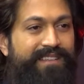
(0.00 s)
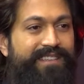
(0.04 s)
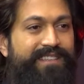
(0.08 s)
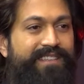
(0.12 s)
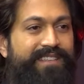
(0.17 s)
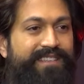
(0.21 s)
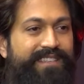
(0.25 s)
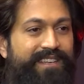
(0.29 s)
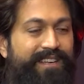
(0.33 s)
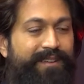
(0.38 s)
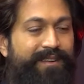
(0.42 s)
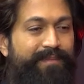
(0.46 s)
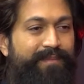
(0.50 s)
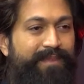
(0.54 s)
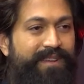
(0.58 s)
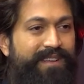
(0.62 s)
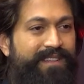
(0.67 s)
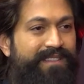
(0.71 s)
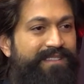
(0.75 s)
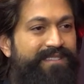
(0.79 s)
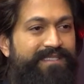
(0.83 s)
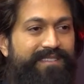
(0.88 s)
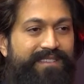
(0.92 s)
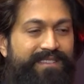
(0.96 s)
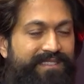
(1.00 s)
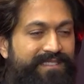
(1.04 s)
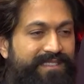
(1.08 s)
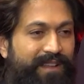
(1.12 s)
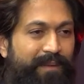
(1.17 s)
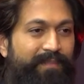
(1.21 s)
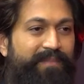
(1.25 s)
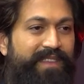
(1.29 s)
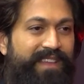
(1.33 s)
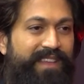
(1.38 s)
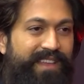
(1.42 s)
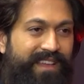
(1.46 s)
treated me, it's
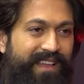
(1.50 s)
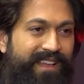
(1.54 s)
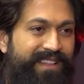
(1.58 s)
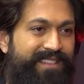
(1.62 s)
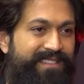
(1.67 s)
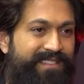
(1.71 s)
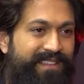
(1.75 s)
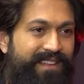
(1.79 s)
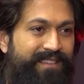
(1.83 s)
something else.